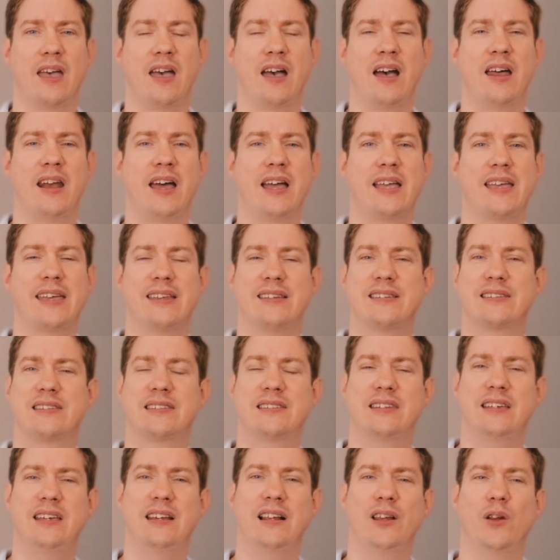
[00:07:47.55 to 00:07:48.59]
And I can
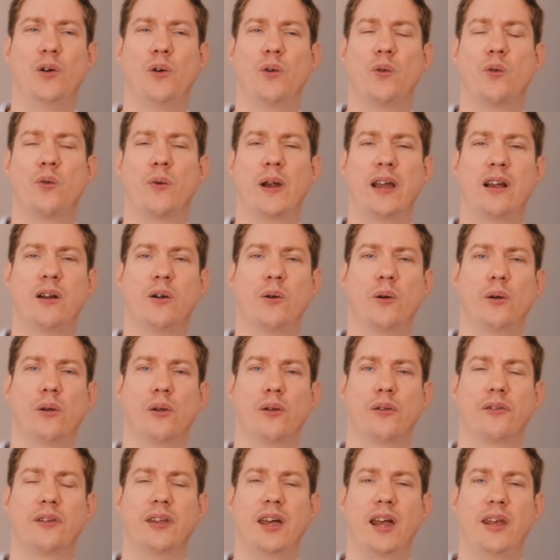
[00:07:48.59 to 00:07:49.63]
see little
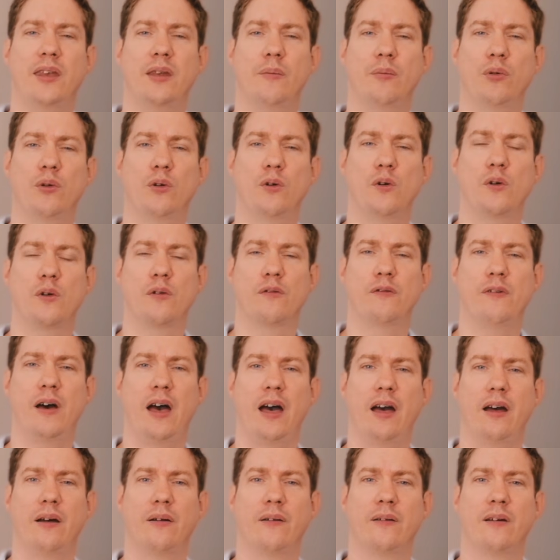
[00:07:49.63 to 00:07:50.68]
wrinkles in the blue
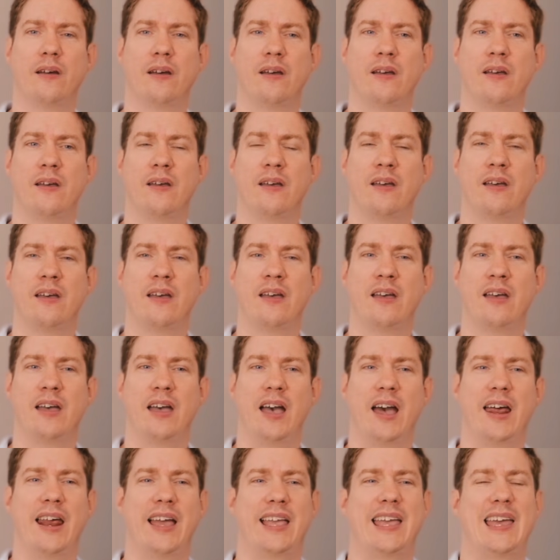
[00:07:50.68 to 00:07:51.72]
duvet.
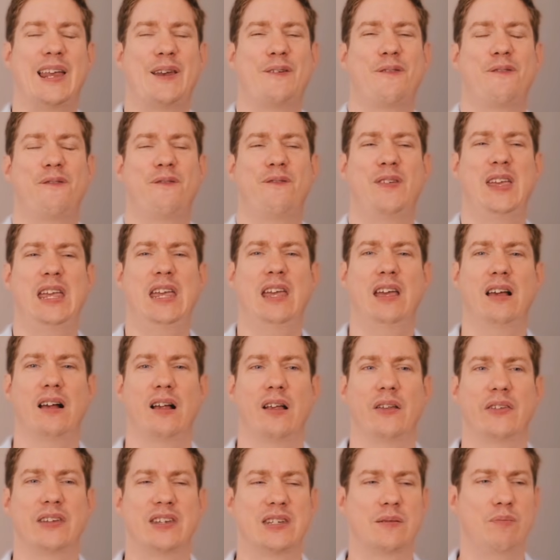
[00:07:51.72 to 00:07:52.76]
And I can
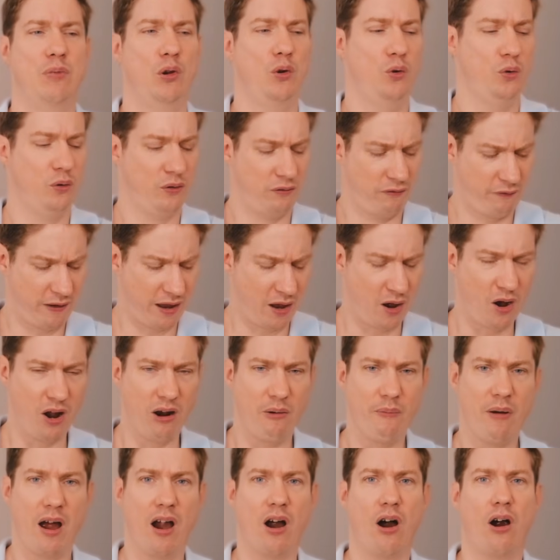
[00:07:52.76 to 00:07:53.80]
feel this blue duvet
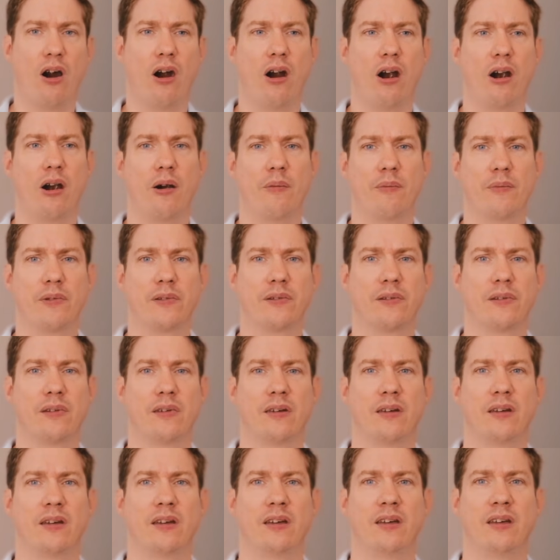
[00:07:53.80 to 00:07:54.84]
on my arms.
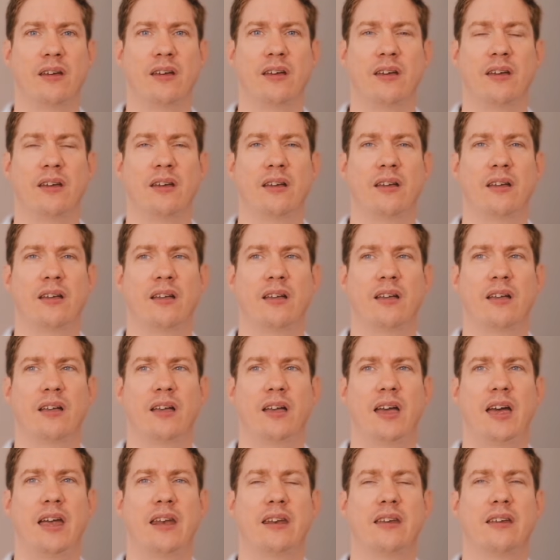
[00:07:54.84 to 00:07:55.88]

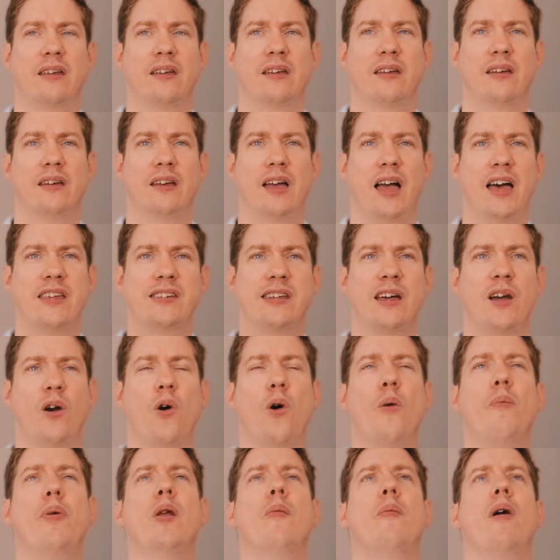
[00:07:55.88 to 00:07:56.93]
And as I
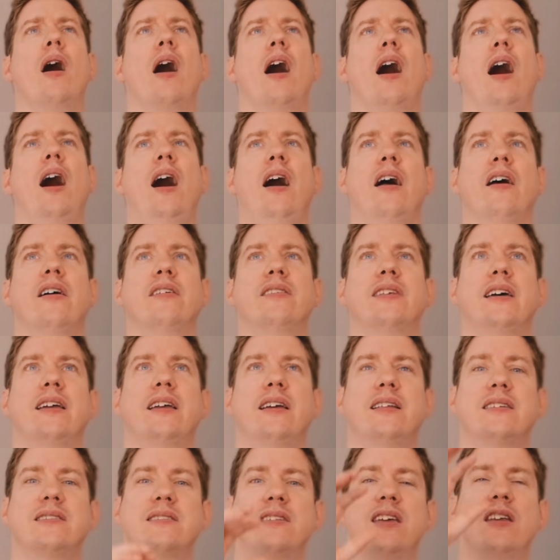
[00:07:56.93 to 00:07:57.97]
open my eyes, I
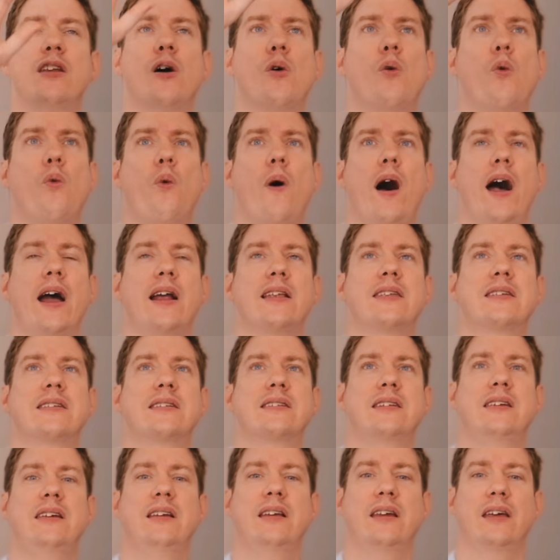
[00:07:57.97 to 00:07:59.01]
can see the white
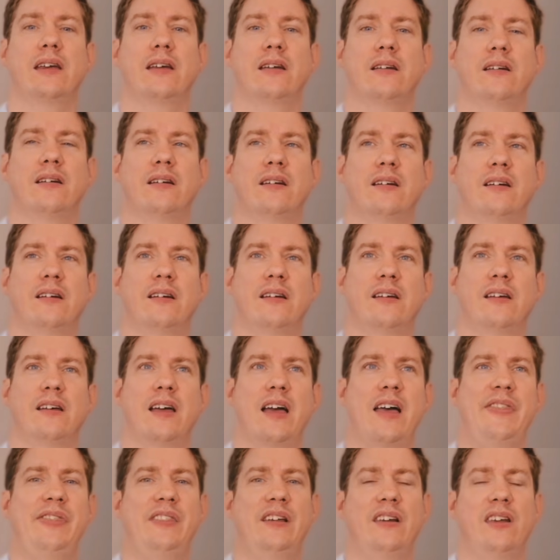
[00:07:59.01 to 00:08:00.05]
ceiling
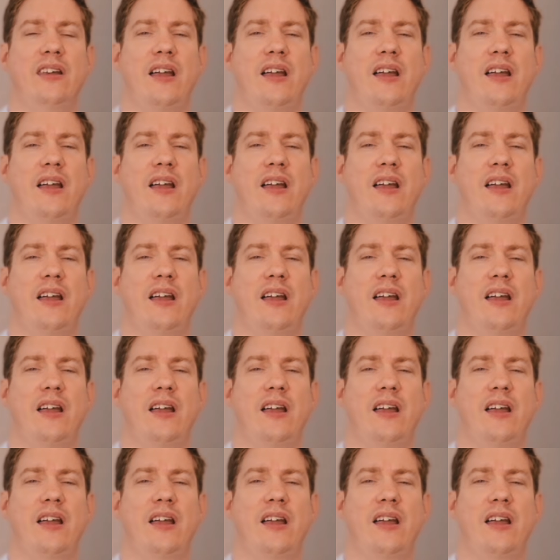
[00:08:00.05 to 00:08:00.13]
and the